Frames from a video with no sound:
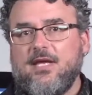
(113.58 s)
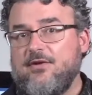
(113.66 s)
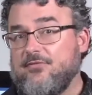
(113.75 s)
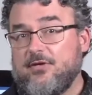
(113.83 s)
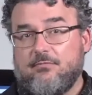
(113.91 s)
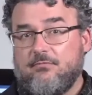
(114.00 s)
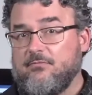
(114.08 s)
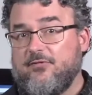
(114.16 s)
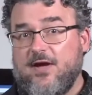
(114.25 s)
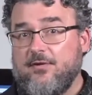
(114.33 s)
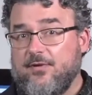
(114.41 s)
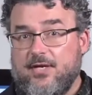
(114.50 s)
even
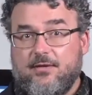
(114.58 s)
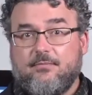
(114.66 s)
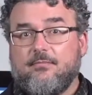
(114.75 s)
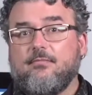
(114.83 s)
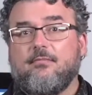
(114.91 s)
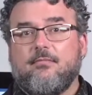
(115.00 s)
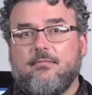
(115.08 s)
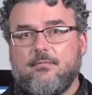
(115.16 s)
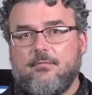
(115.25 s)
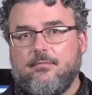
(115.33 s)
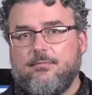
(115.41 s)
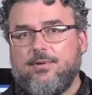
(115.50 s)
Fiery.
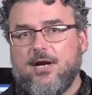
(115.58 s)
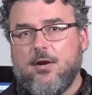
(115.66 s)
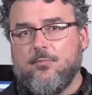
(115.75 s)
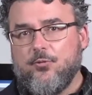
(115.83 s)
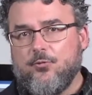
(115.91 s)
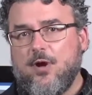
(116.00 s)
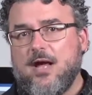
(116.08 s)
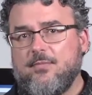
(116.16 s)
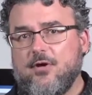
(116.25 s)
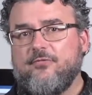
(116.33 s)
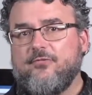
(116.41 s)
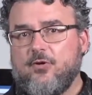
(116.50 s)
But our
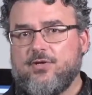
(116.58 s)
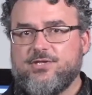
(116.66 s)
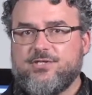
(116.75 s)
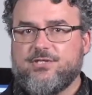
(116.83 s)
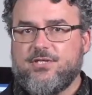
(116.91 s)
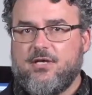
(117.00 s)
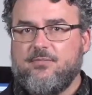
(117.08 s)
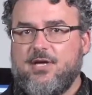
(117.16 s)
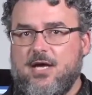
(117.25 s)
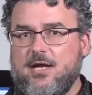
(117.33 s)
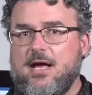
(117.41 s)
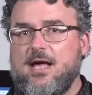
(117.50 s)
primary focus is going to
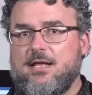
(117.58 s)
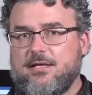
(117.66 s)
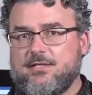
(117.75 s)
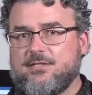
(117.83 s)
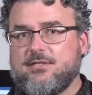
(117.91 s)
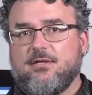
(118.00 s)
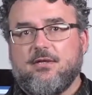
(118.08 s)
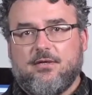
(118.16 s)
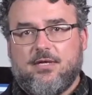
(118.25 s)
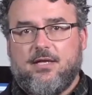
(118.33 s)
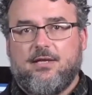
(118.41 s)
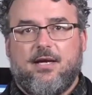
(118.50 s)
be on Onyx,
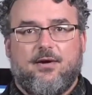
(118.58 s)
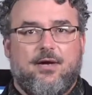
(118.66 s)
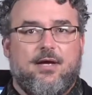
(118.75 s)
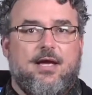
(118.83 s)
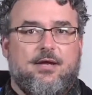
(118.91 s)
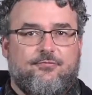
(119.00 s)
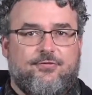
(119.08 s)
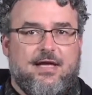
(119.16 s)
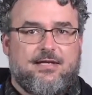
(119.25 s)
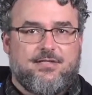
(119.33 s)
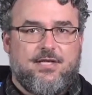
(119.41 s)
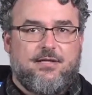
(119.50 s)
Caldera, and
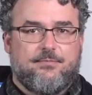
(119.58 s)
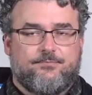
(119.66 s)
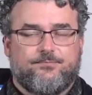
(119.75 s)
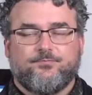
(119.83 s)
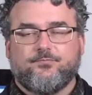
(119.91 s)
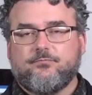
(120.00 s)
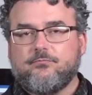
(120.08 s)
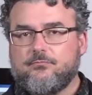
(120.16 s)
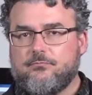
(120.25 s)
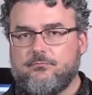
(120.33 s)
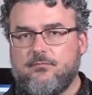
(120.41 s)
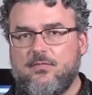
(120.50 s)
Flexi.
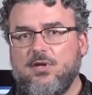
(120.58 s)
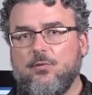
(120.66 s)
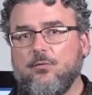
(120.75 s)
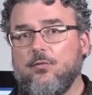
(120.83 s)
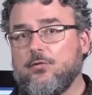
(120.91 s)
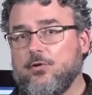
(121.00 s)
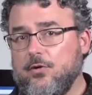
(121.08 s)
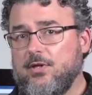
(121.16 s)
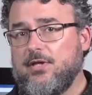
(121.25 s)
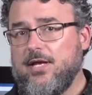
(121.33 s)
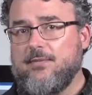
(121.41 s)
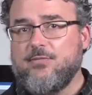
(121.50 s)

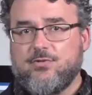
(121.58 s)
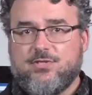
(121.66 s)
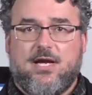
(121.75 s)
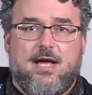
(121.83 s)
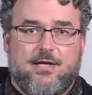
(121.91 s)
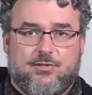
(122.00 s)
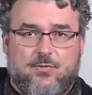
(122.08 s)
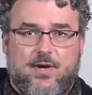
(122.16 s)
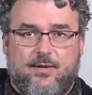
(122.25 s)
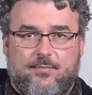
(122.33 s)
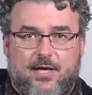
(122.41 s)
Currently I'm using Onyx quite a